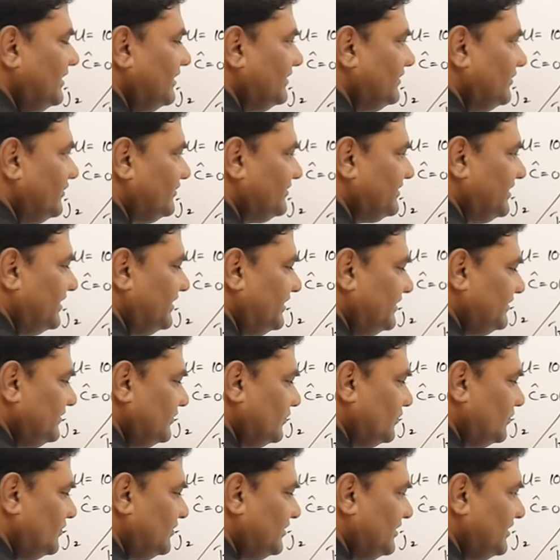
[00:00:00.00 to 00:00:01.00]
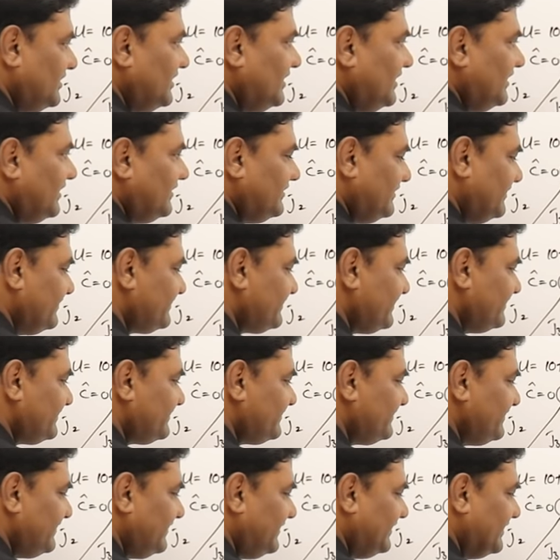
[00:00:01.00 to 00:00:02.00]
Now third node, this
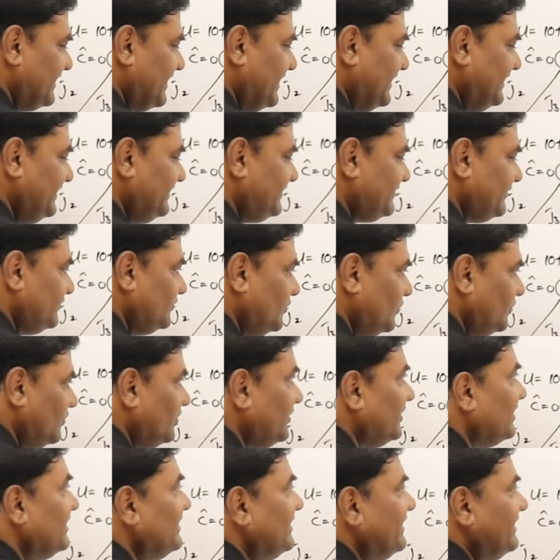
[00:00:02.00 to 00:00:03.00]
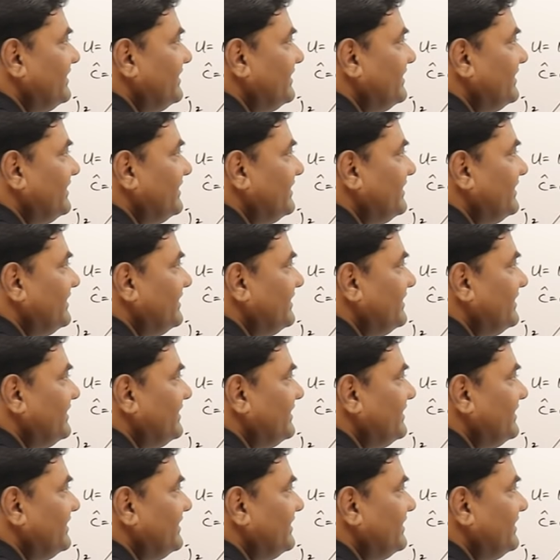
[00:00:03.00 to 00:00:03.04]
is ninth node.